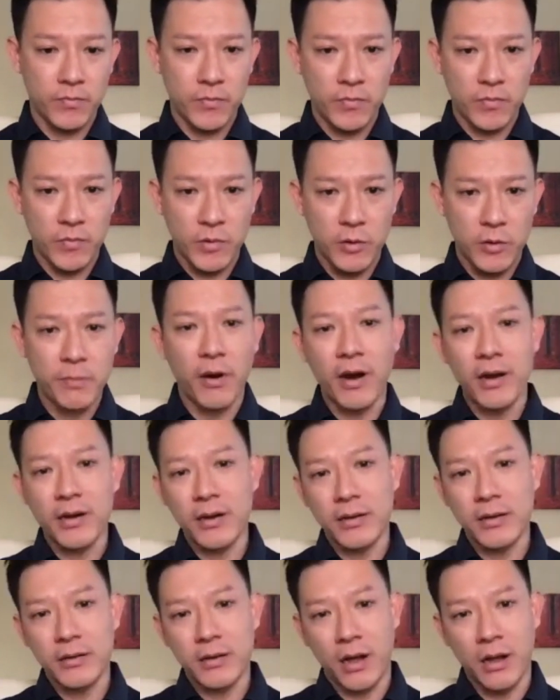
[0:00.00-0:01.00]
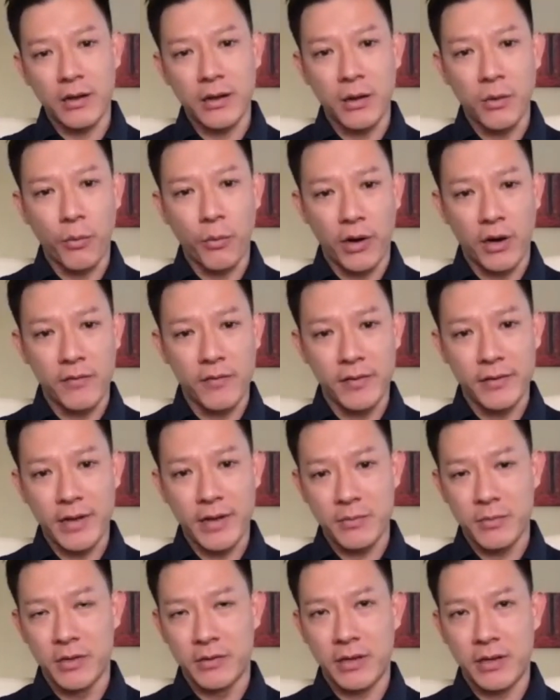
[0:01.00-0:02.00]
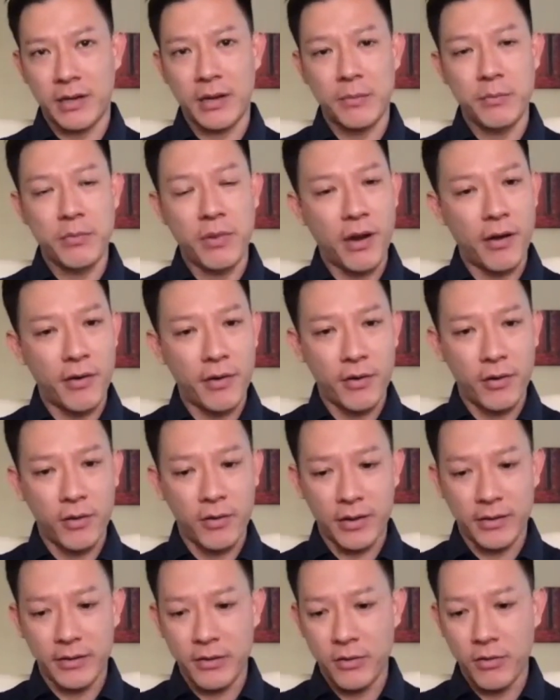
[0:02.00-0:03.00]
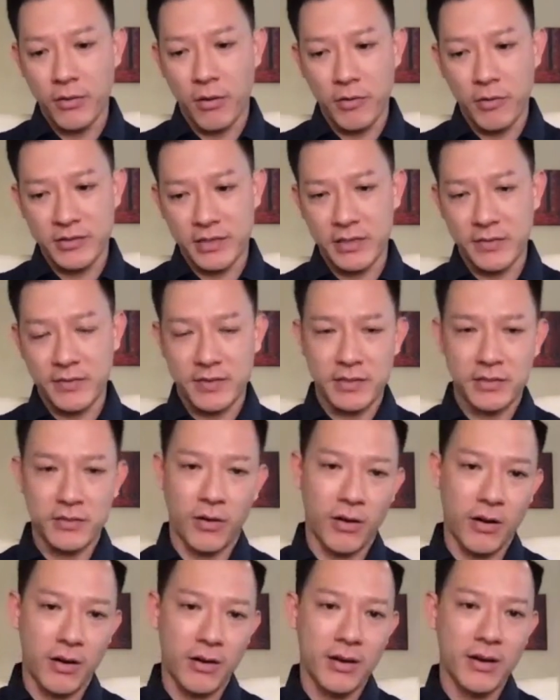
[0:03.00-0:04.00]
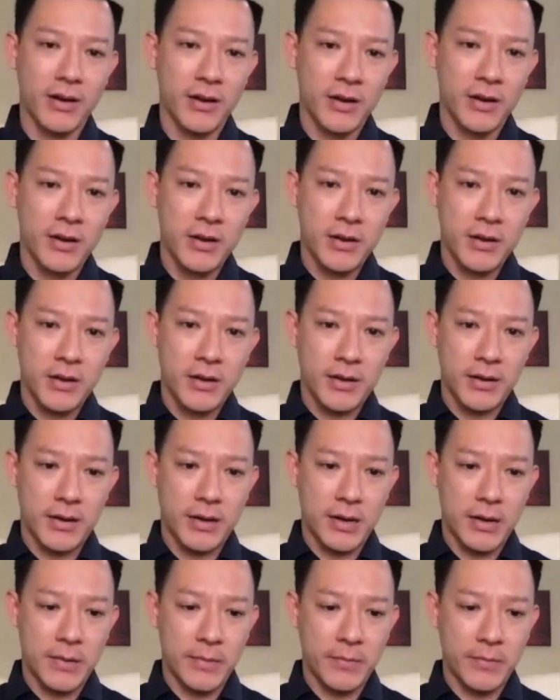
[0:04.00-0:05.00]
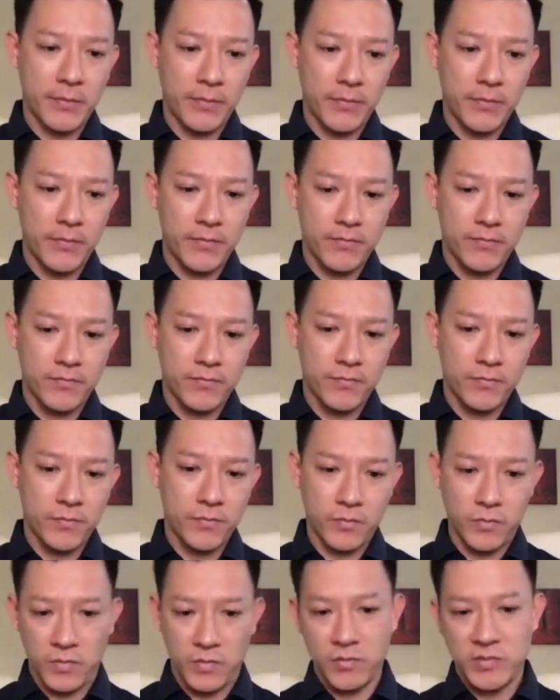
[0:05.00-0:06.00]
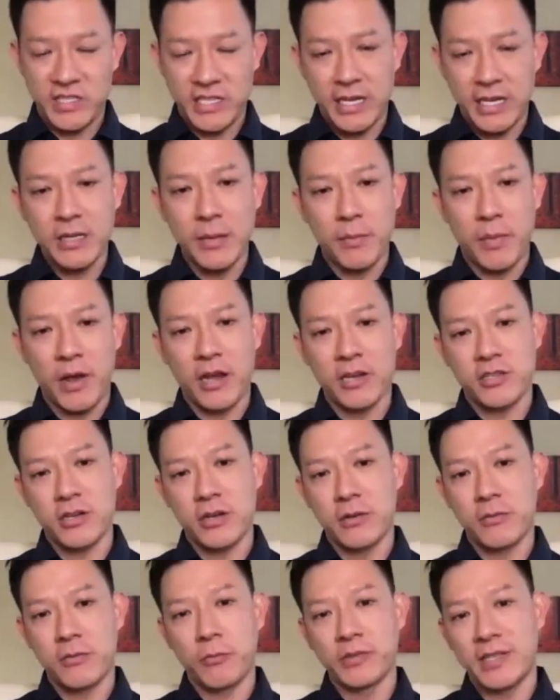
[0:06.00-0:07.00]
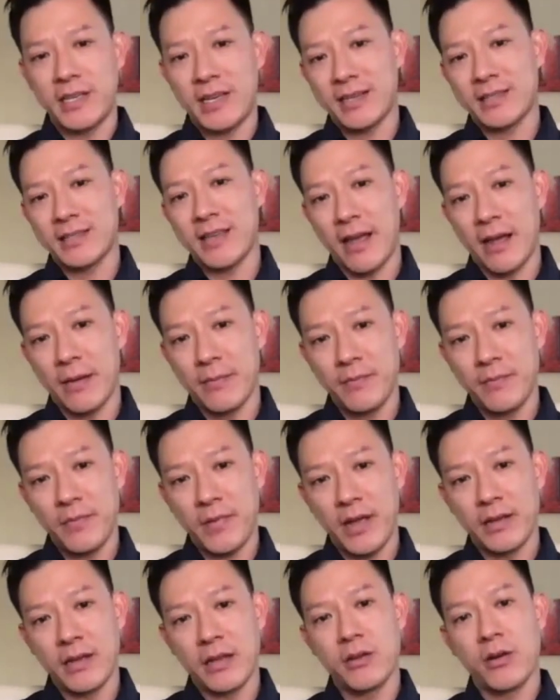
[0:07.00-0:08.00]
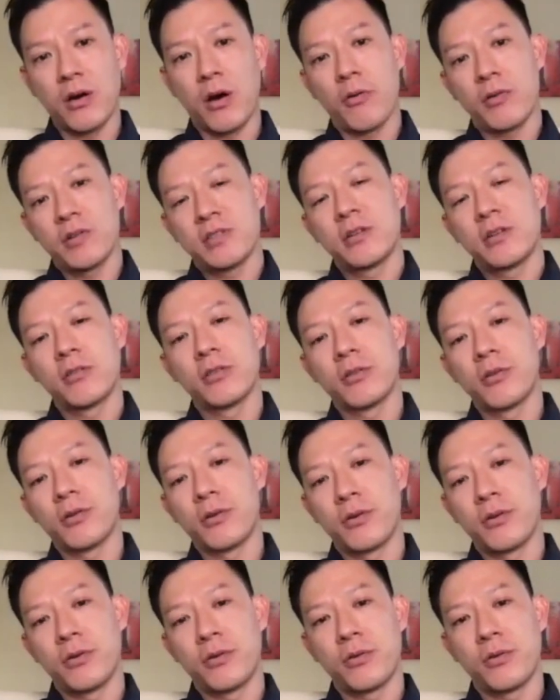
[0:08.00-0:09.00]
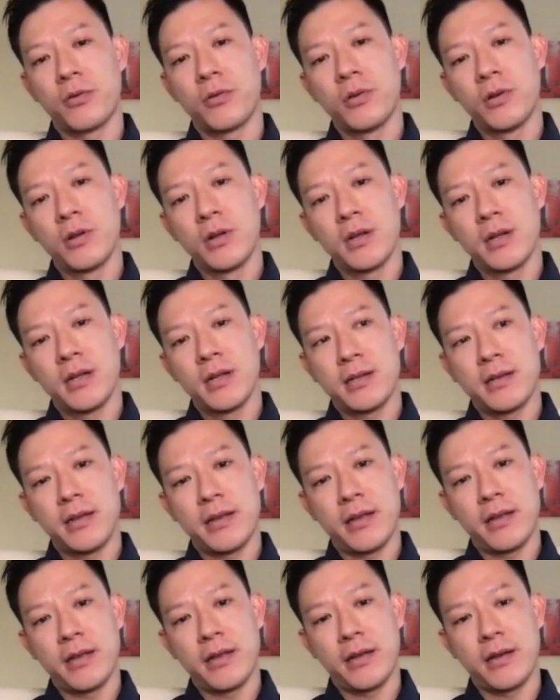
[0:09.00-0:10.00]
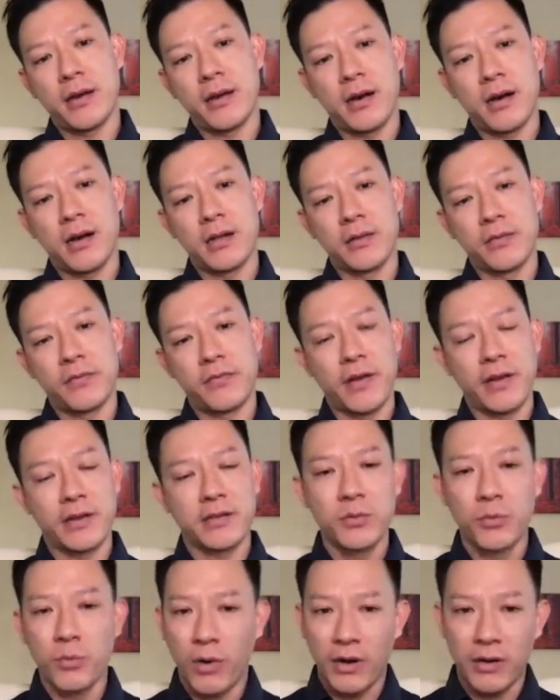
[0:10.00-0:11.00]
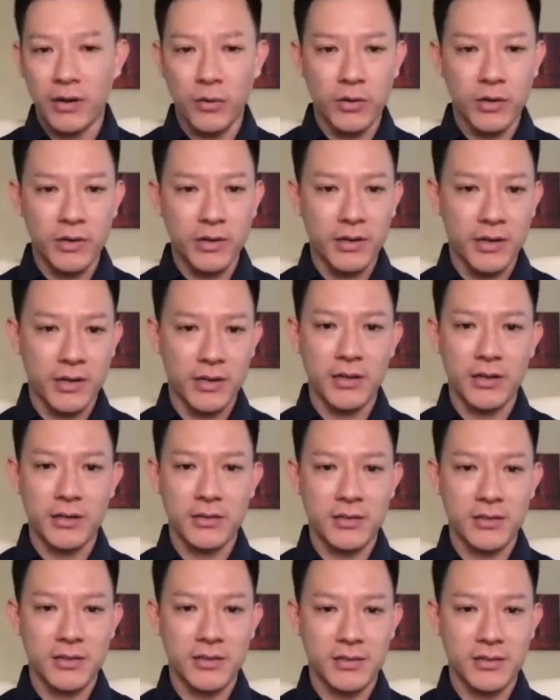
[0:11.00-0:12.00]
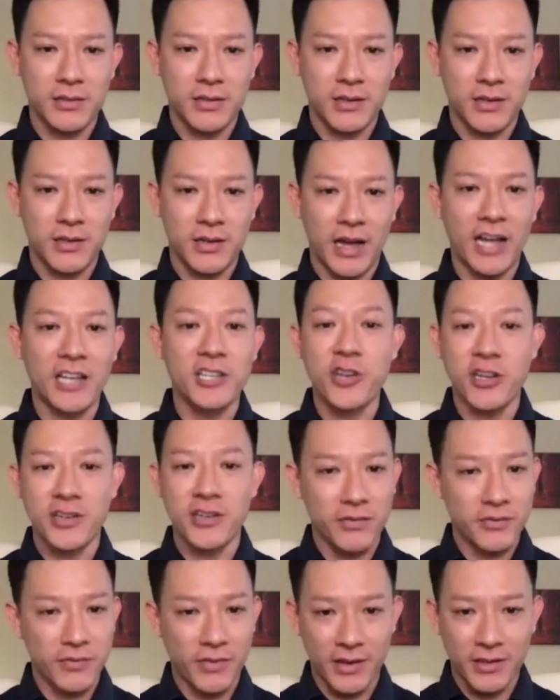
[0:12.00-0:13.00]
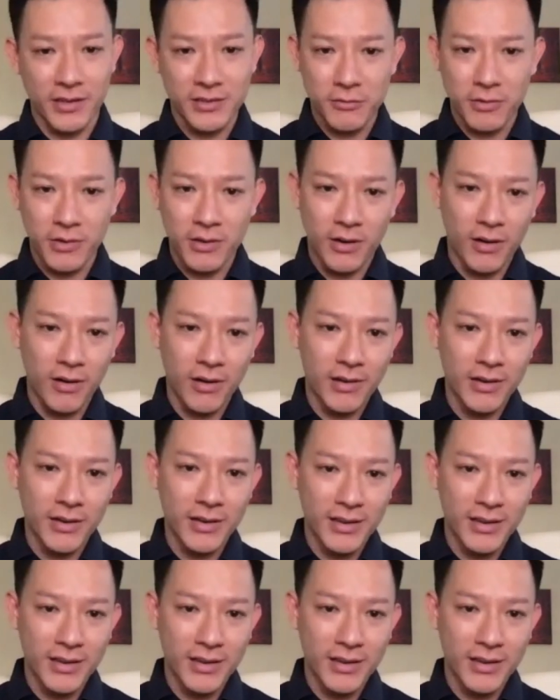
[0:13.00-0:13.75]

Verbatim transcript: you're probably not aware of it yet, but like in perio, like you always kind of start um, seeing the patient with the exam, and then you always go through the uh, the phase one, or the, the the hygienic phase, we call it.